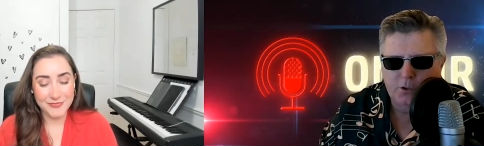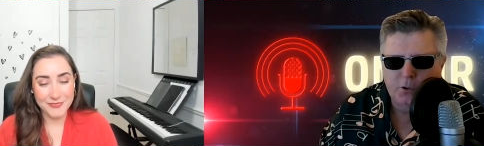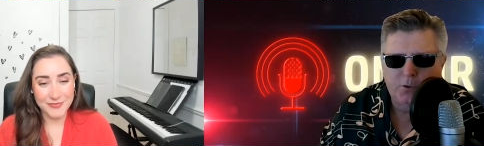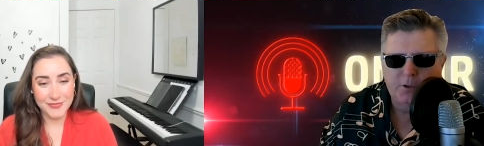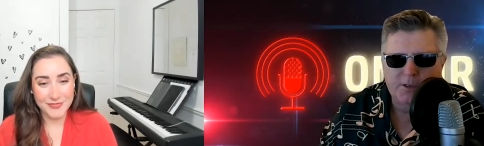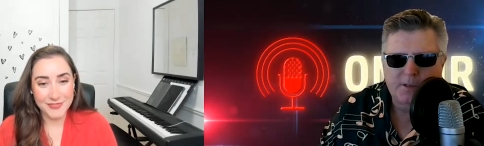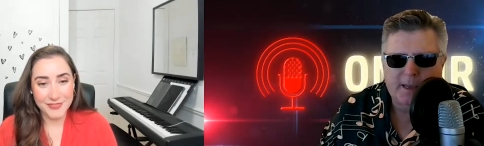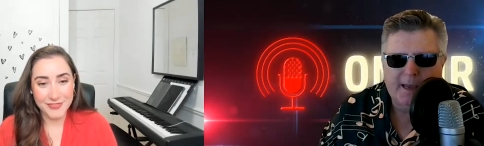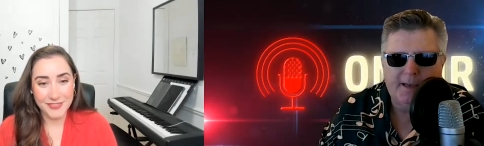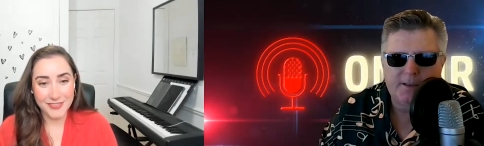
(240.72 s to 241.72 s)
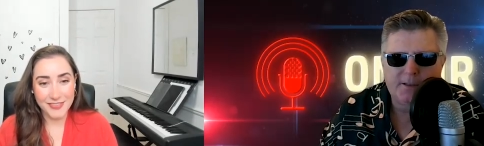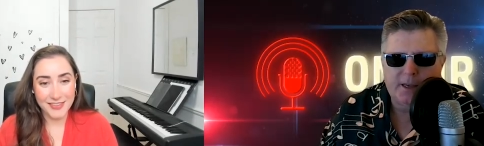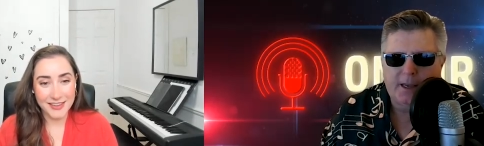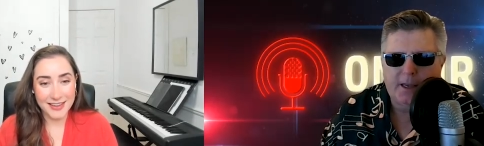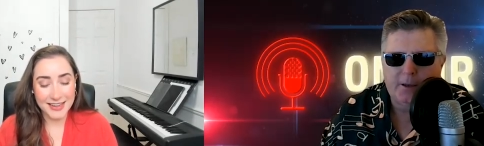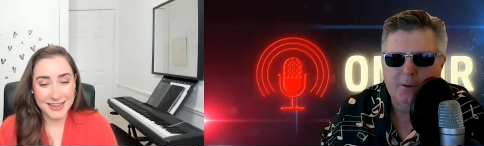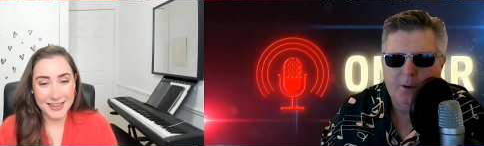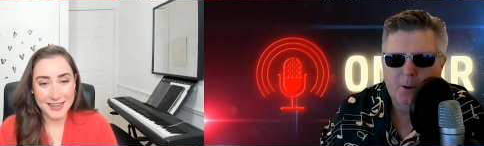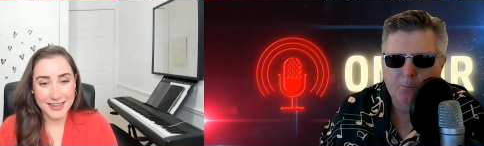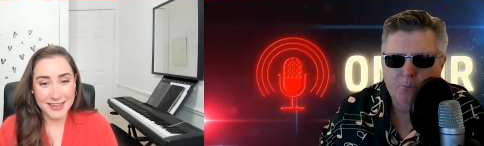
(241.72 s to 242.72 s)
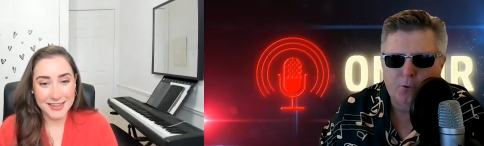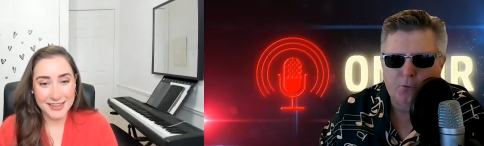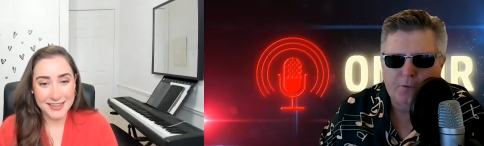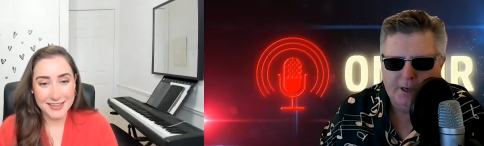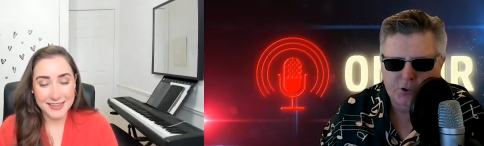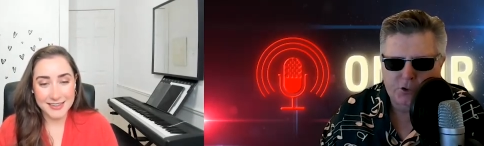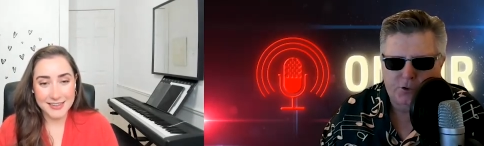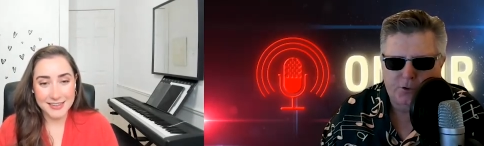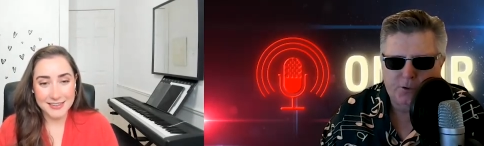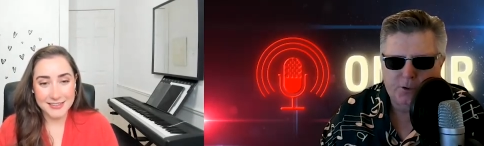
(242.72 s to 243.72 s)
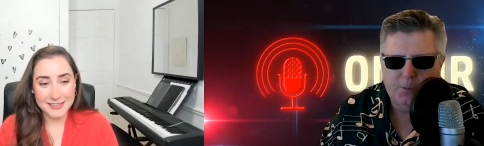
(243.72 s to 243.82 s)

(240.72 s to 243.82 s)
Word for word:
Speaker 1: to do this as a profession?